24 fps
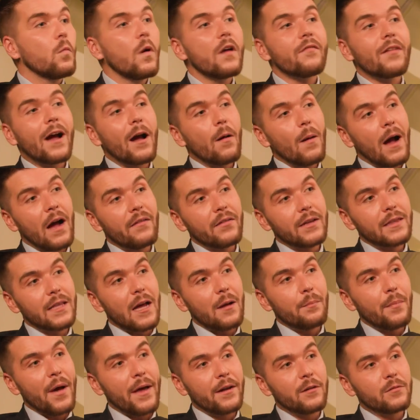without having
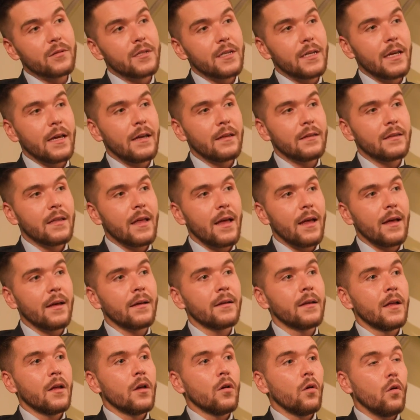that penalty in
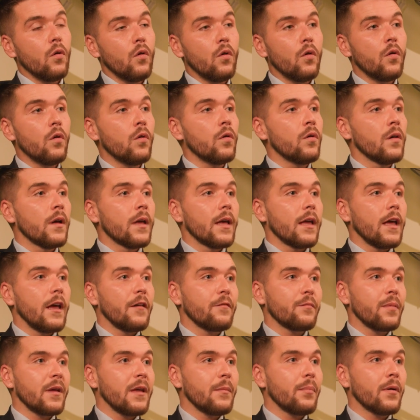there? Or
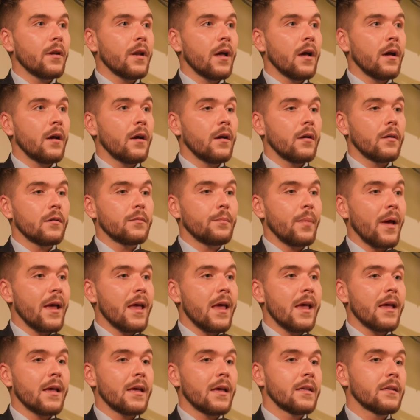if people are
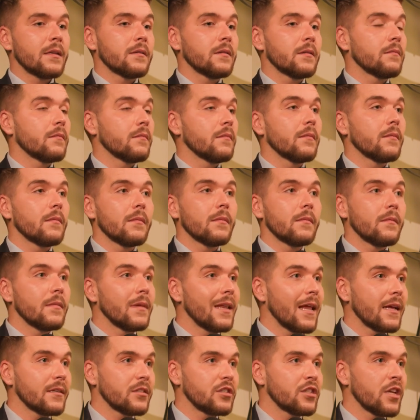paying in
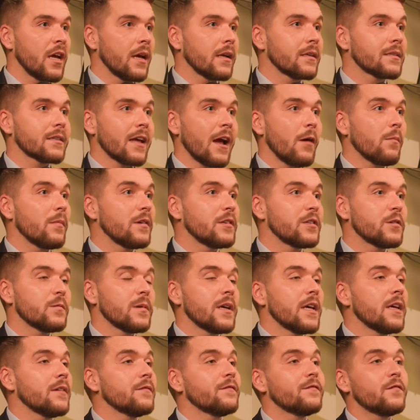less checks, can we do
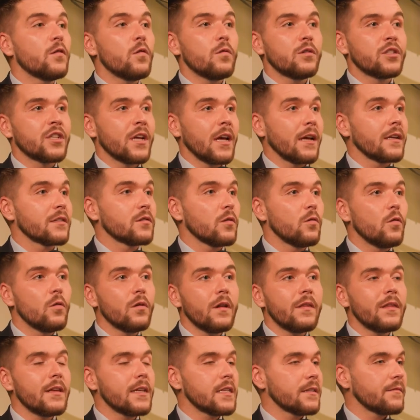it in 4 checks?
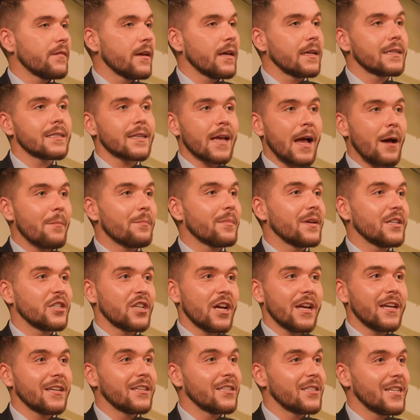All of these things can be
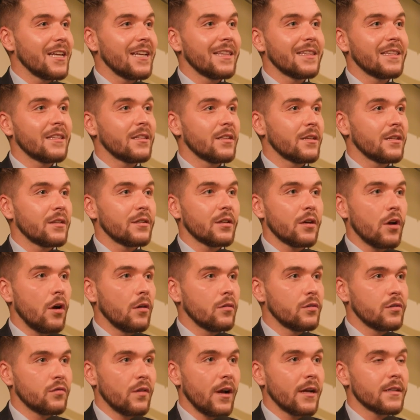changed in the
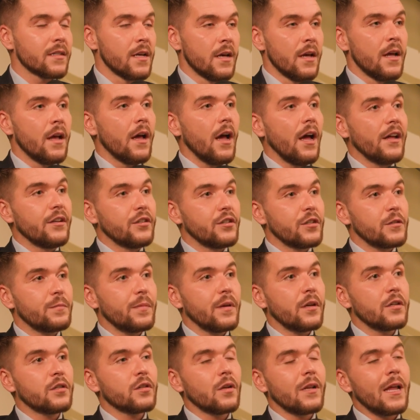contract. And just
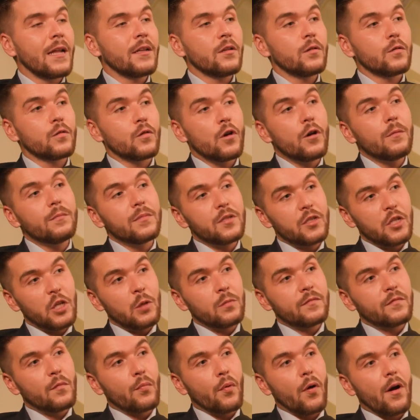because your landlord comes to
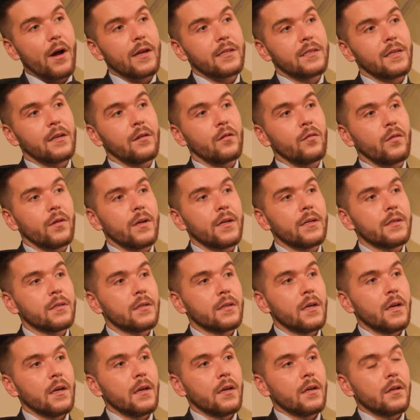you with a price
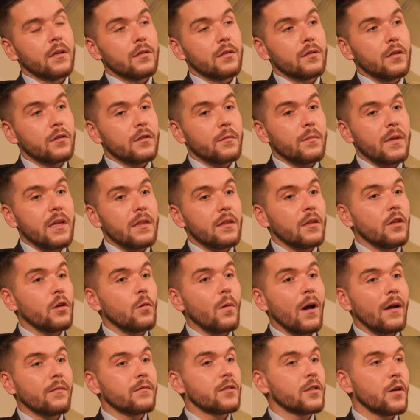increase doesn't mean that
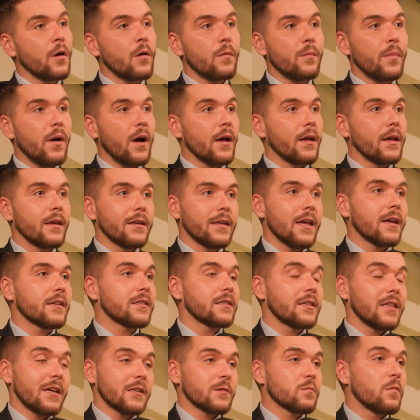you have to go buy it.
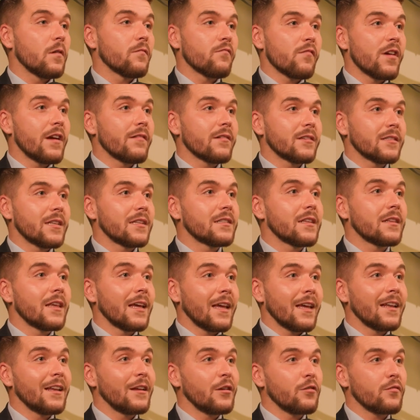Yes, that's what RERA says that
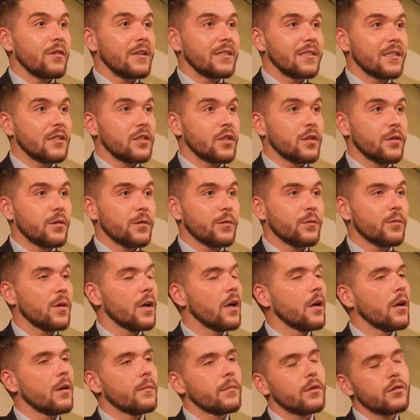they can increase it
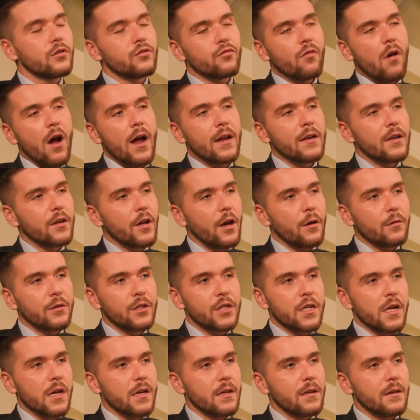to, but try and
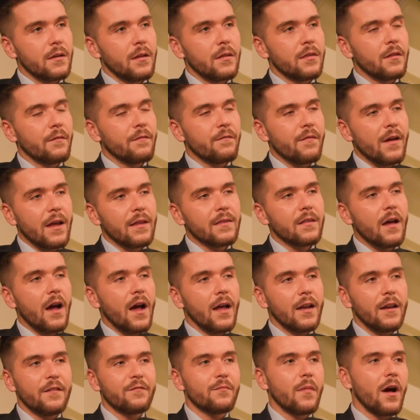negotiate. The thing that
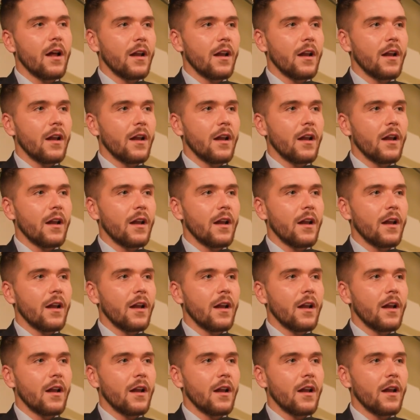I live